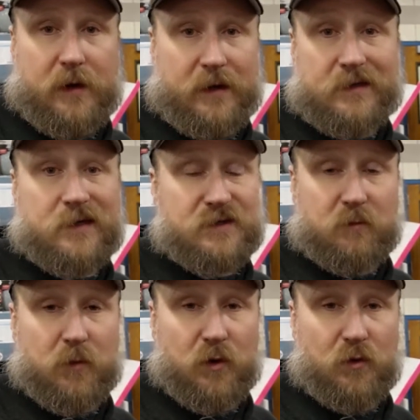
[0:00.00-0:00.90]
and it doesn't
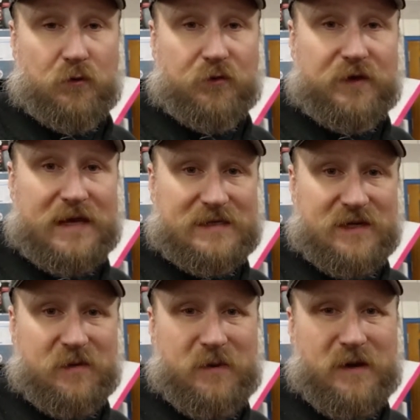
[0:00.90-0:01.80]
move, that's
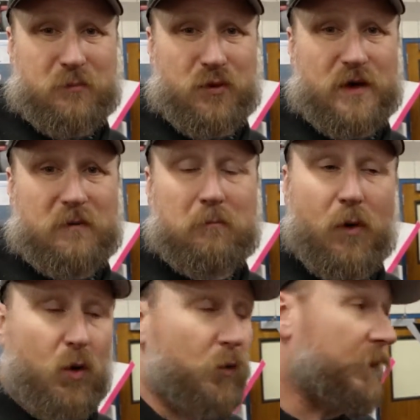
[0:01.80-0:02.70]
going to be a pretty
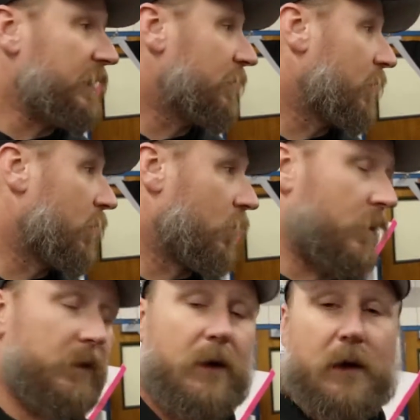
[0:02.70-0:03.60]
boring,
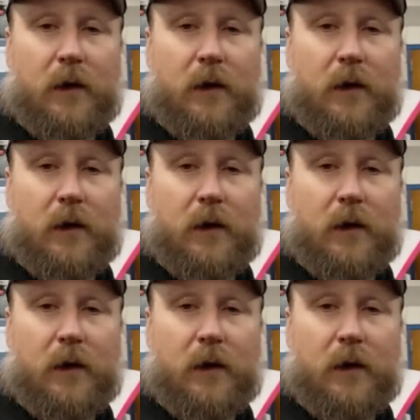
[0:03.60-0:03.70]
or